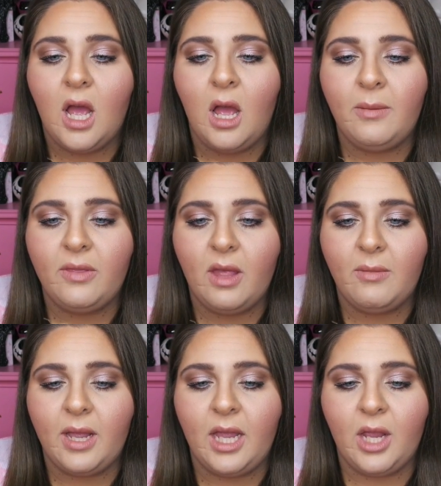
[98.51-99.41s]

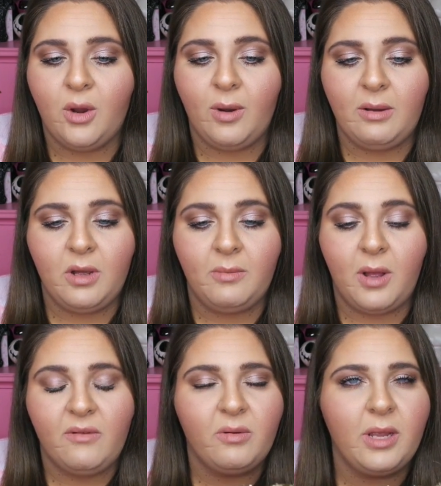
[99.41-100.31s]
that my grandma
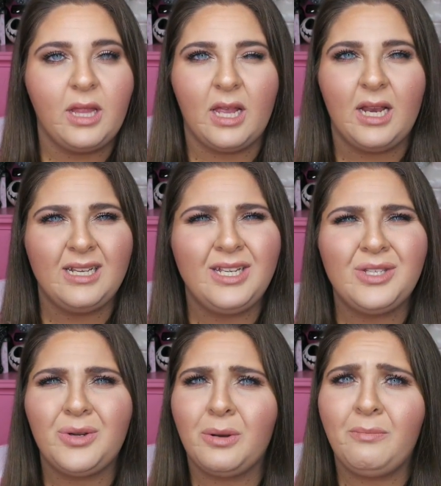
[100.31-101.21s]
bought for me at like an
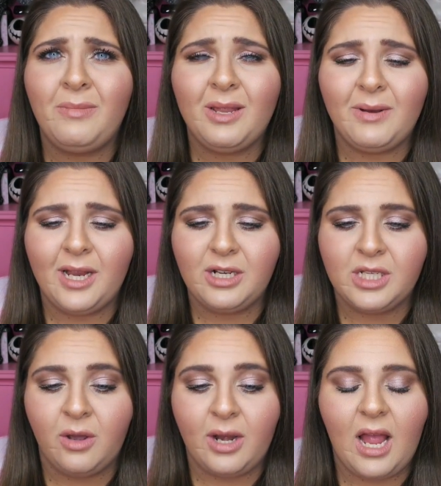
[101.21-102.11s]
antique store many
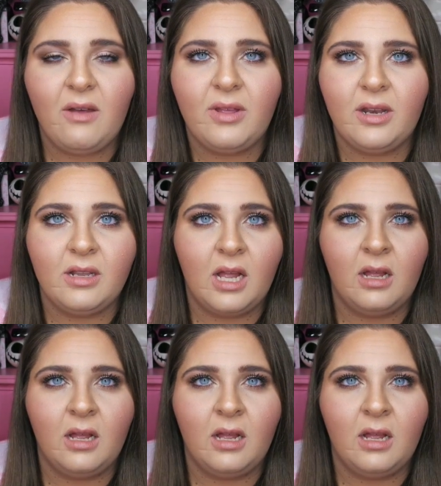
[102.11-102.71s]
years ago, and I have it